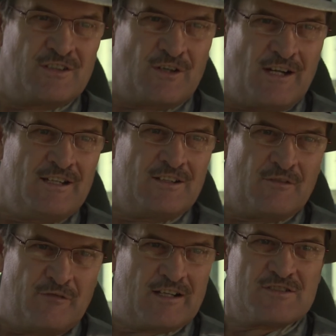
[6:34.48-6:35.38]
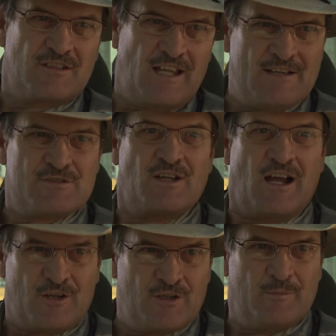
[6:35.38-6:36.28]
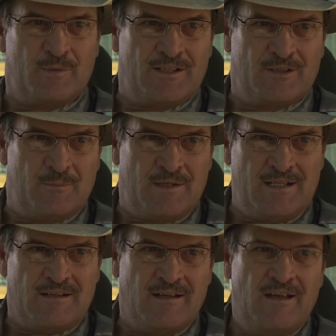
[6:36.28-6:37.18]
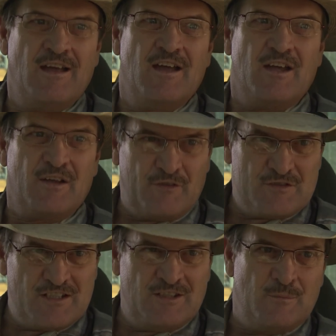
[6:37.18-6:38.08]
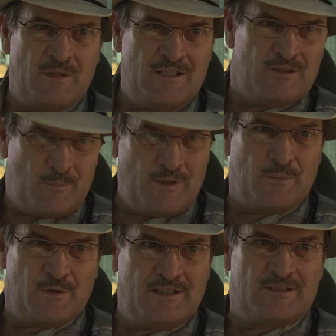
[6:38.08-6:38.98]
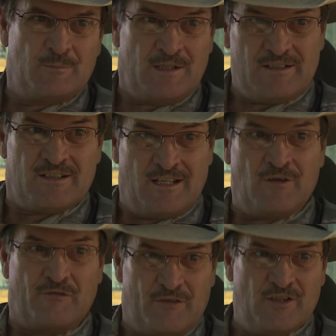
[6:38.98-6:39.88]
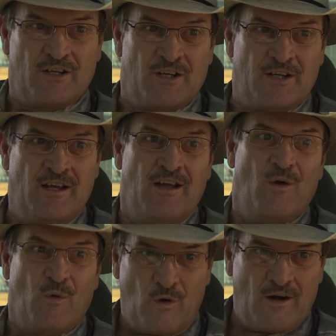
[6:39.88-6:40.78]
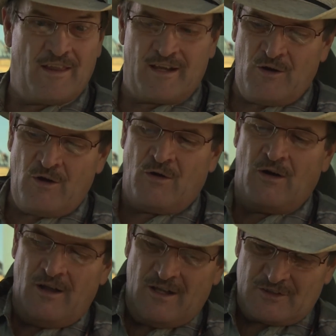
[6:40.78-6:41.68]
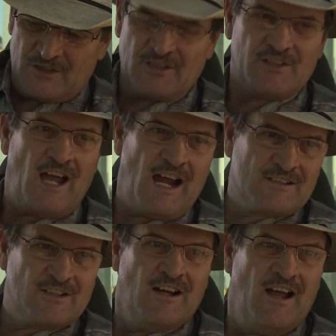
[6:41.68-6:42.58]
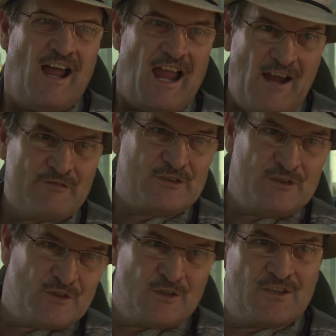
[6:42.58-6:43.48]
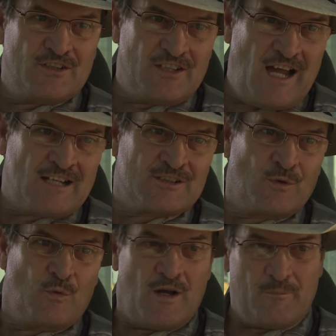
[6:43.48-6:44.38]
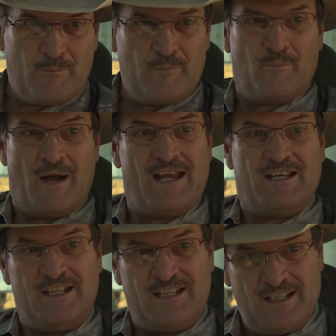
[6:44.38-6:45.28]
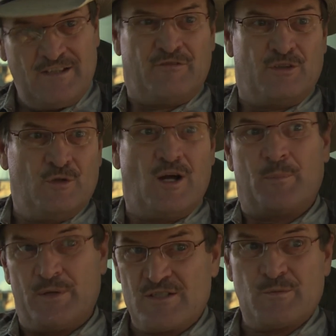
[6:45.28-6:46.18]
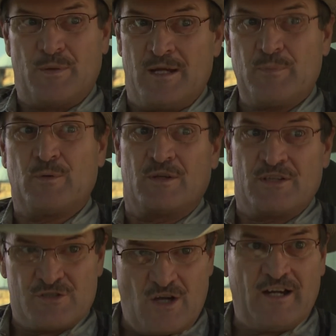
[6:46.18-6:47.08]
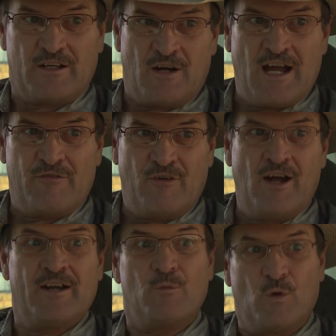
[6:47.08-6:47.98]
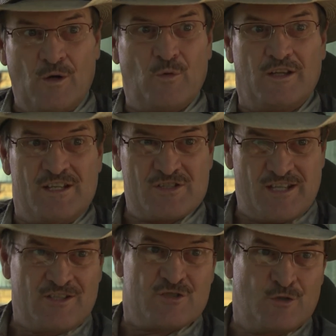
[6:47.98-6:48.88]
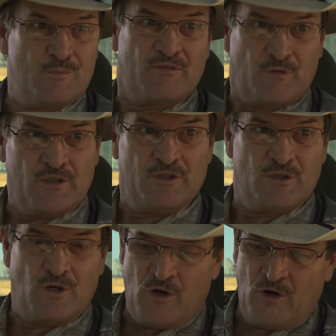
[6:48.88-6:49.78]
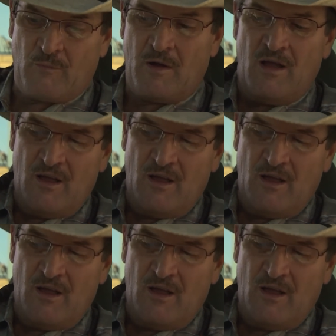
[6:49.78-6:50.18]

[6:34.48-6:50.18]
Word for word: in the grain that affects the livestock, could it be in the meat? If it's in the meat and the people eat the meat and they don't feel good, where do they go? To the doctor. After you go to the doctor, what might he give you a piece of paper with his autograph on and where will he send you before you go home?